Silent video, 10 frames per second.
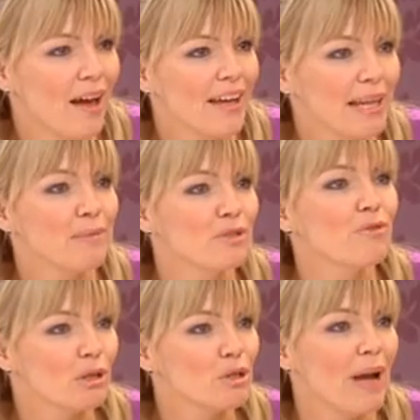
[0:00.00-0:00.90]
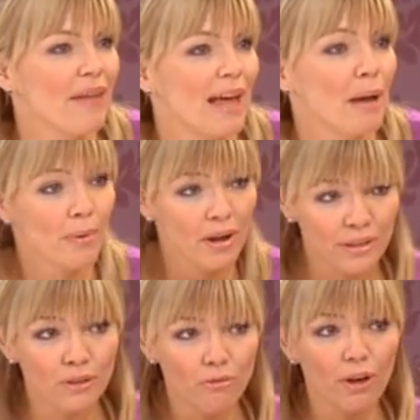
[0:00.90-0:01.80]
he was thrilled about that. But
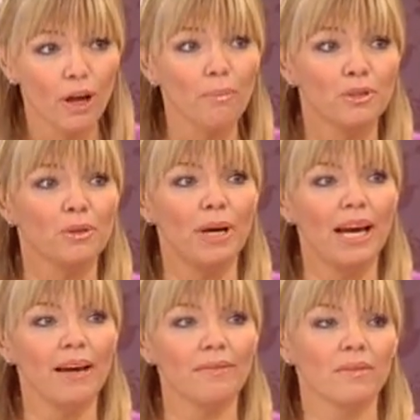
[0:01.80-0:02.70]
in the run-up to it...